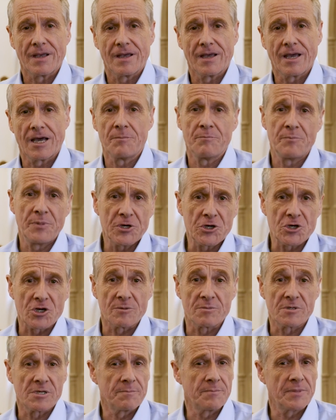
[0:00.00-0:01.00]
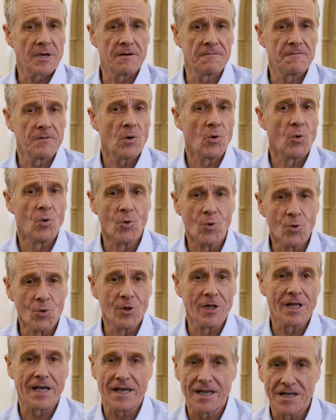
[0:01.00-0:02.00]
And bishops, above
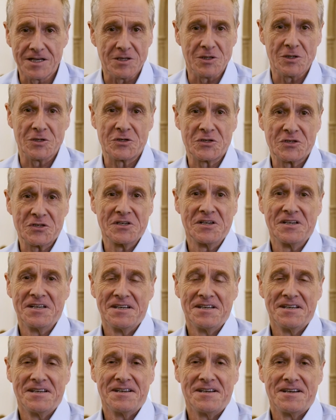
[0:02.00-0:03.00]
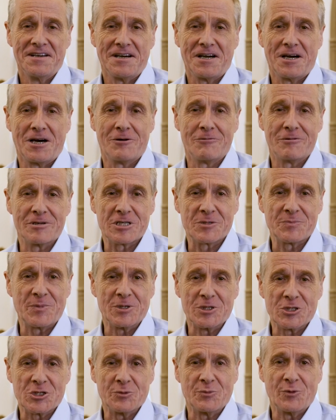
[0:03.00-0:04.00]
all else, are
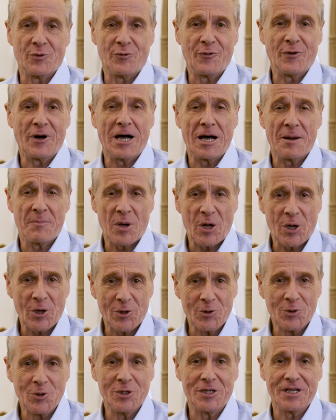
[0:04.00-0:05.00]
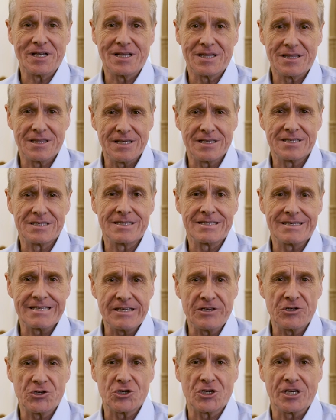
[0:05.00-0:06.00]
responsible for upholding this
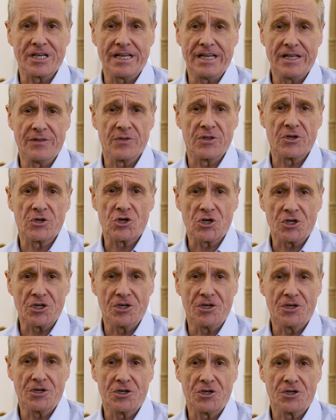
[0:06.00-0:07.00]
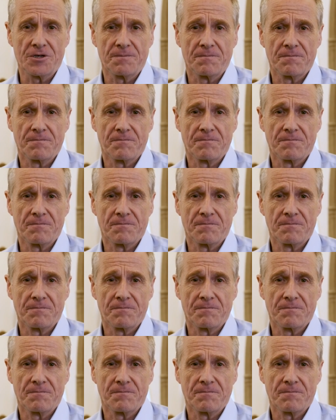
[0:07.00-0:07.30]
teaching in the Church.